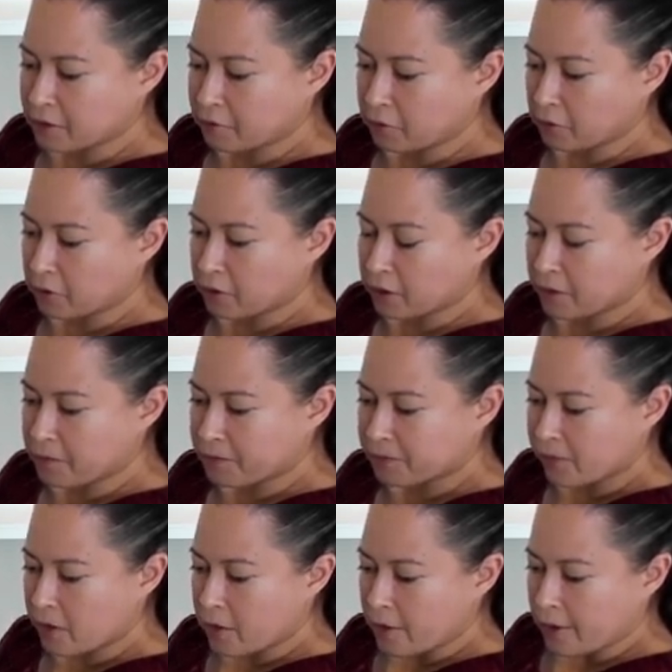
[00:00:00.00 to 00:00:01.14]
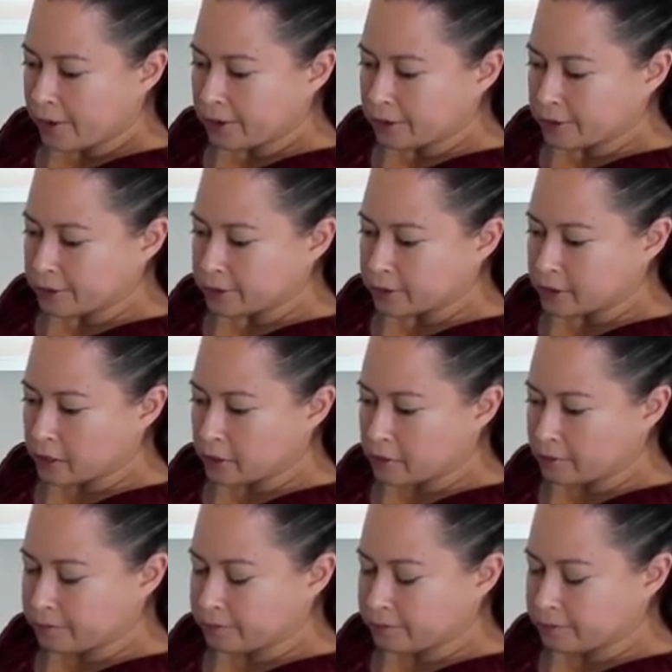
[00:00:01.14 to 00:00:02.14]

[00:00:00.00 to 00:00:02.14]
floor. So,